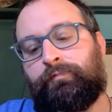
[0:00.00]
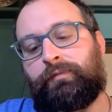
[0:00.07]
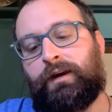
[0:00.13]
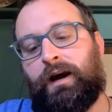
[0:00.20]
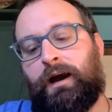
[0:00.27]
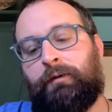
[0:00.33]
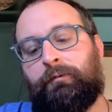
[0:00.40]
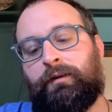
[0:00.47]

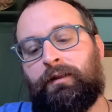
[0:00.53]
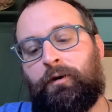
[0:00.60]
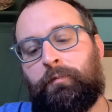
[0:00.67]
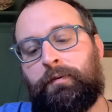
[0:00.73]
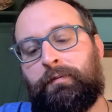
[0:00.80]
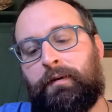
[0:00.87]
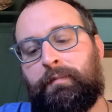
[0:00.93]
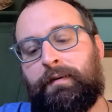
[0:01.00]
I will
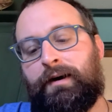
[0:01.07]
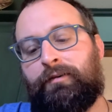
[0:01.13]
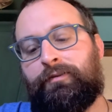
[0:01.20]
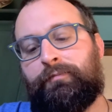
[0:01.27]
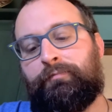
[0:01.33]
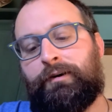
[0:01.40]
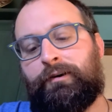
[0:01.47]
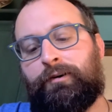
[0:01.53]
open my mouth
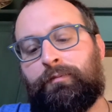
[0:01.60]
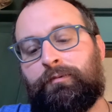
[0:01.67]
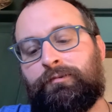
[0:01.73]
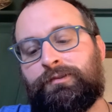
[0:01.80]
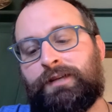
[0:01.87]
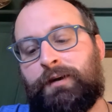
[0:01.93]
in parables.